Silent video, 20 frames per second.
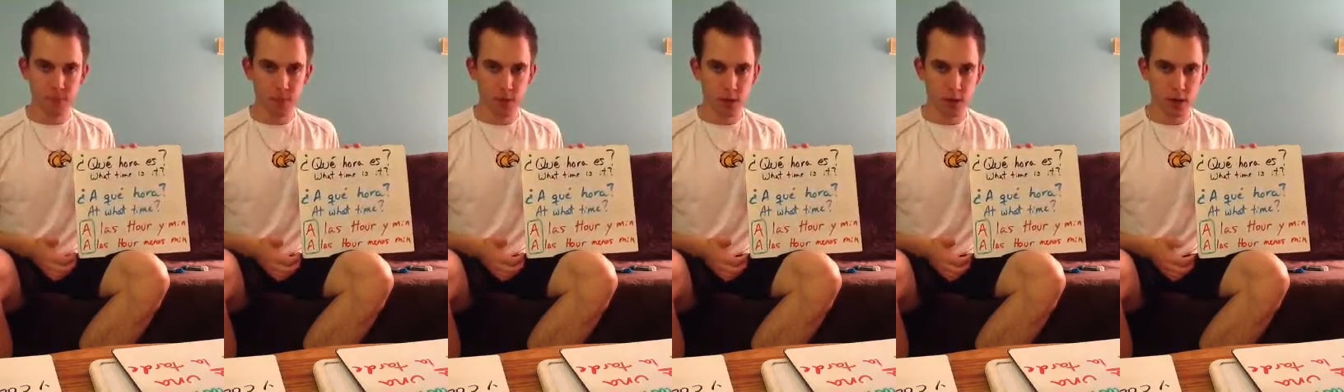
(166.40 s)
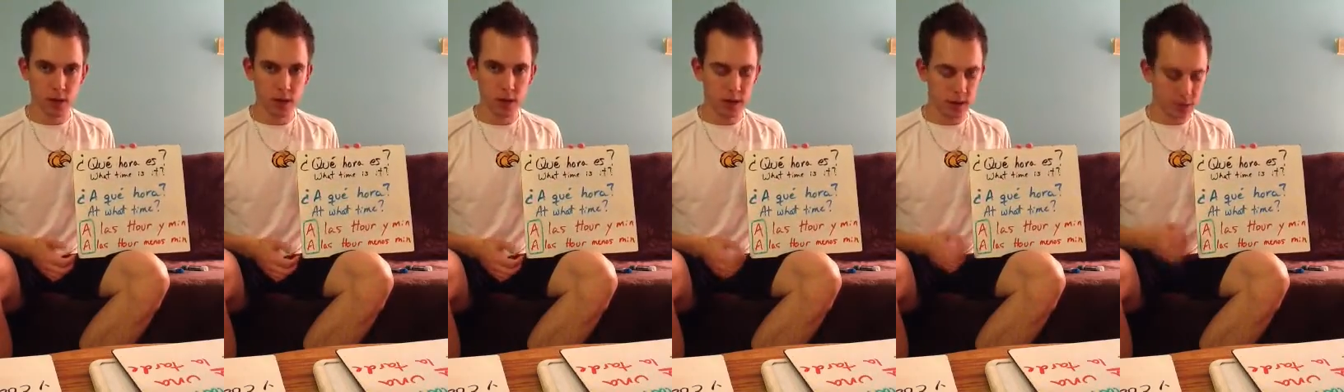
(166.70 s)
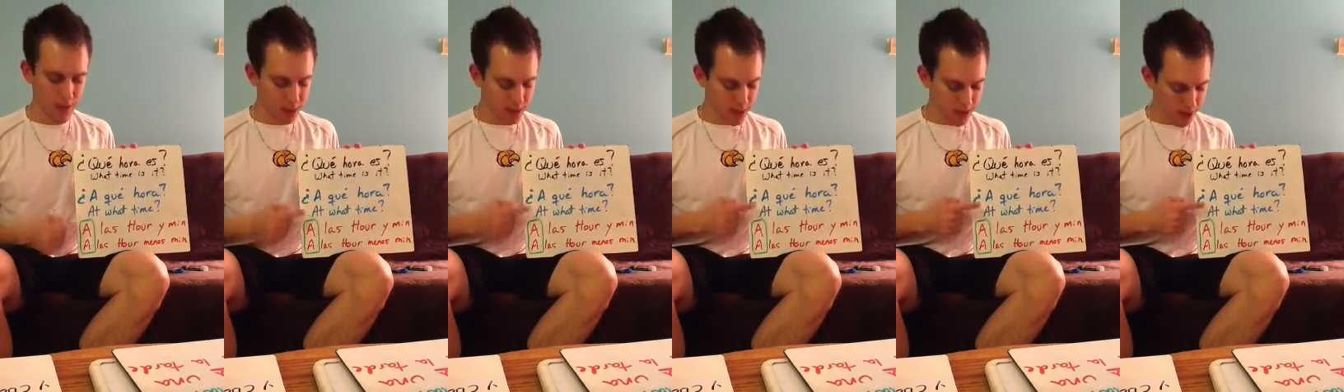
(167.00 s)
Okay?
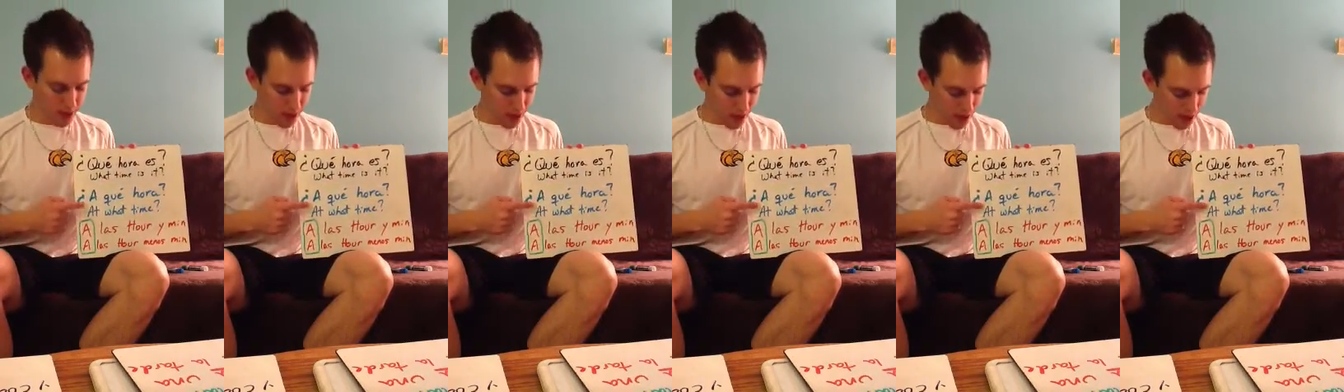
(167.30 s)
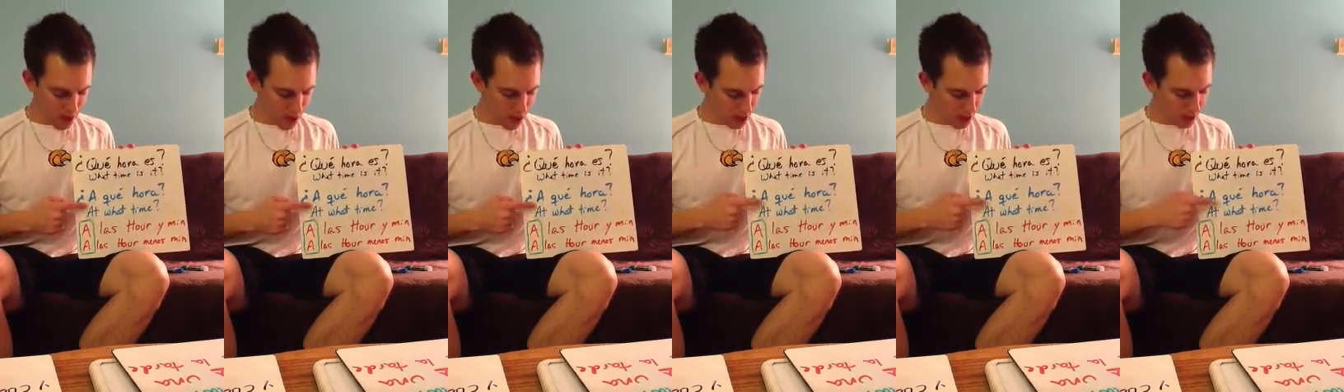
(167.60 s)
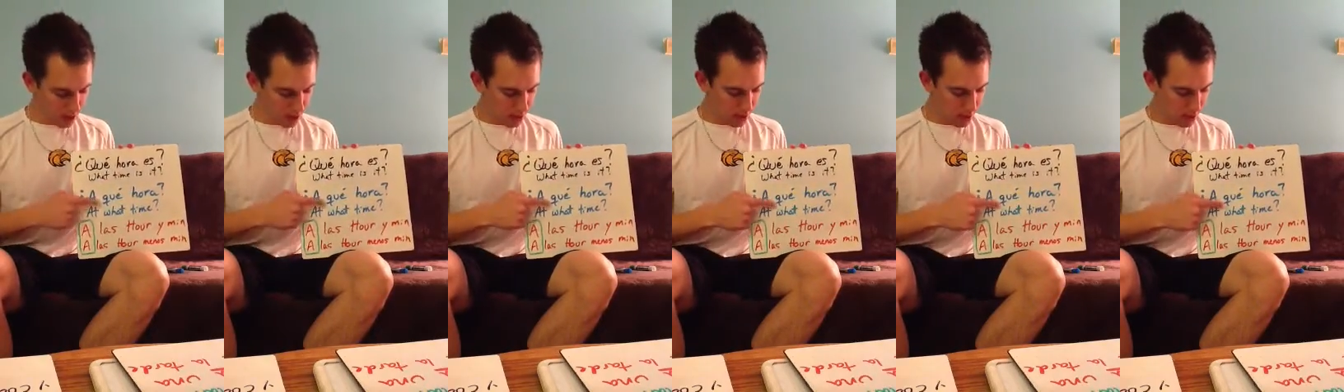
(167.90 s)
¿A
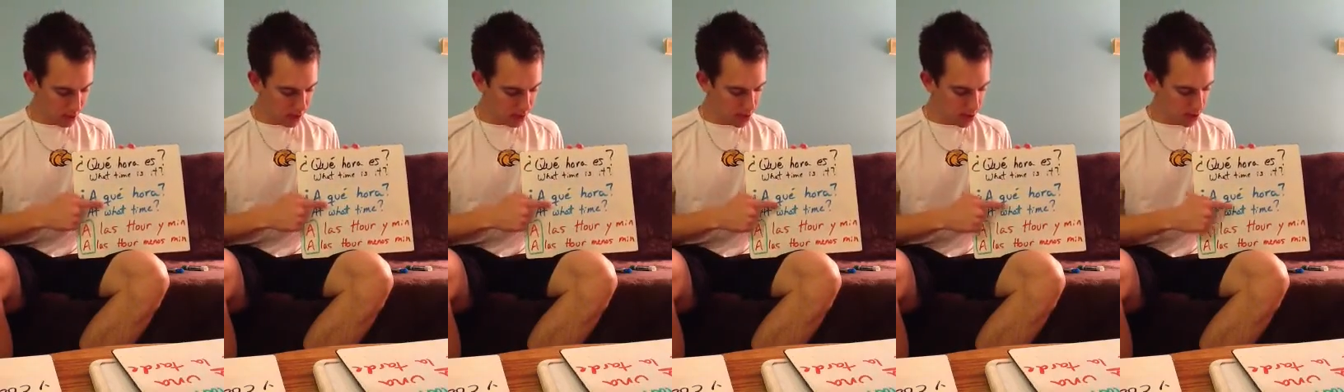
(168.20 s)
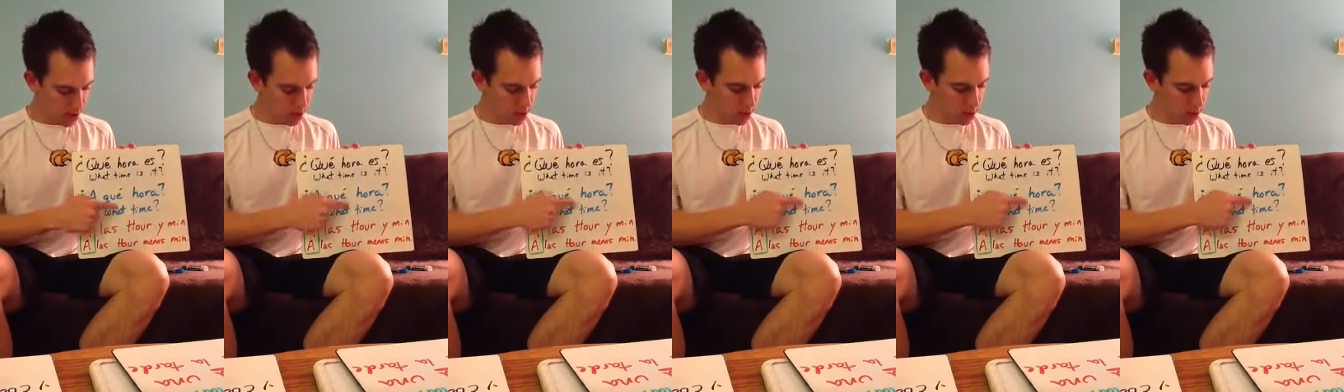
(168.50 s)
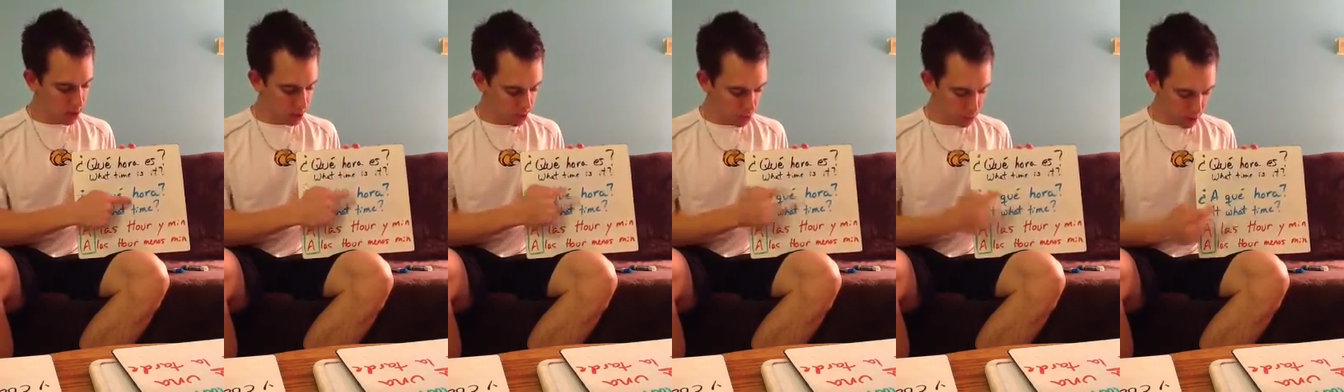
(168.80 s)
qué
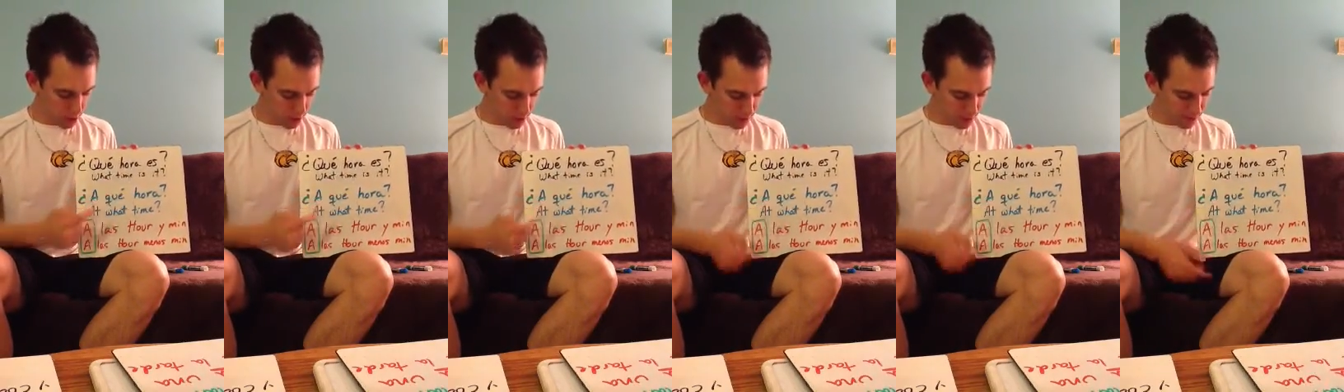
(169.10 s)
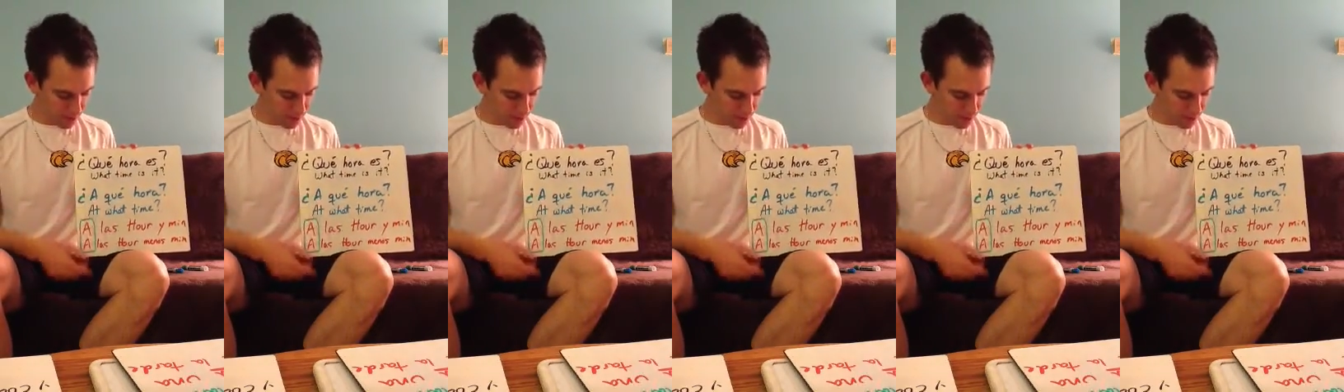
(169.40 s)
hora?